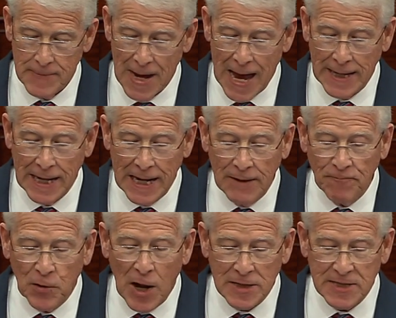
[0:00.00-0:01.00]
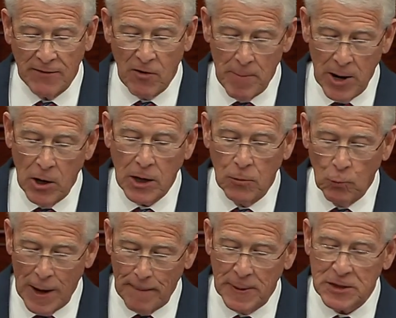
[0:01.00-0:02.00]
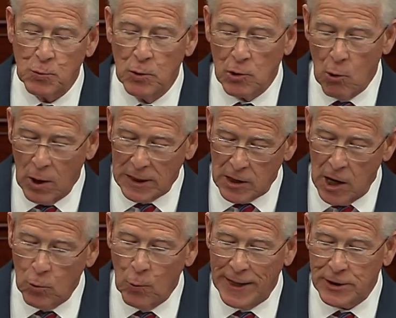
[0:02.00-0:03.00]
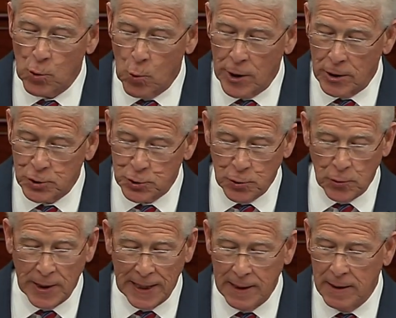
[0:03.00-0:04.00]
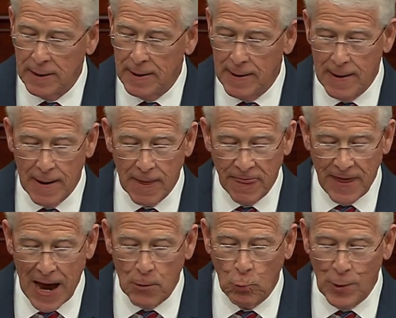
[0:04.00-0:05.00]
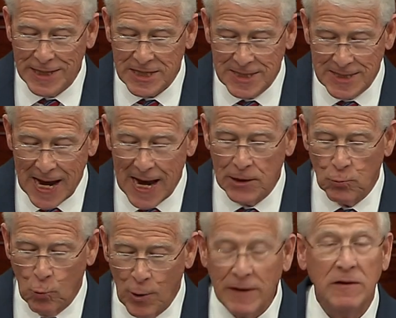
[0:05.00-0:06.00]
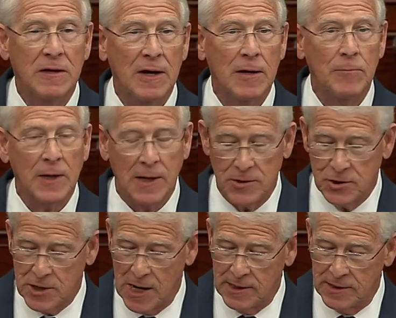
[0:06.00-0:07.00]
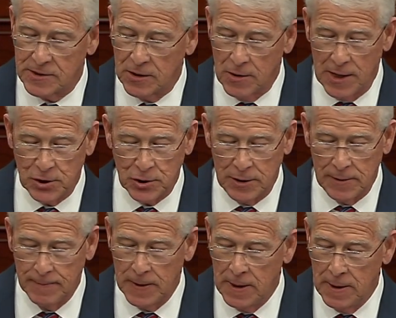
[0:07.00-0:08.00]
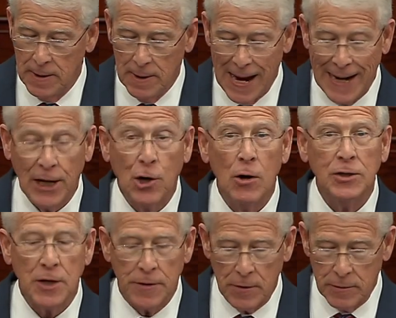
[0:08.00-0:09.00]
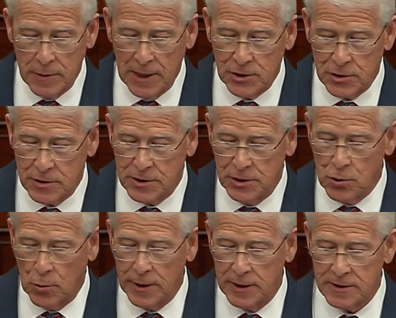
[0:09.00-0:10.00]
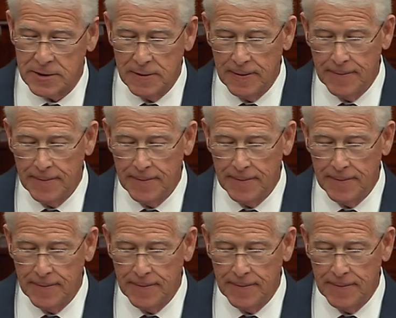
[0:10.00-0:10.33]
An influx of American weapons will go a long way toward assuring that we stand with them against Chinese aggression and encourage other nations to join us.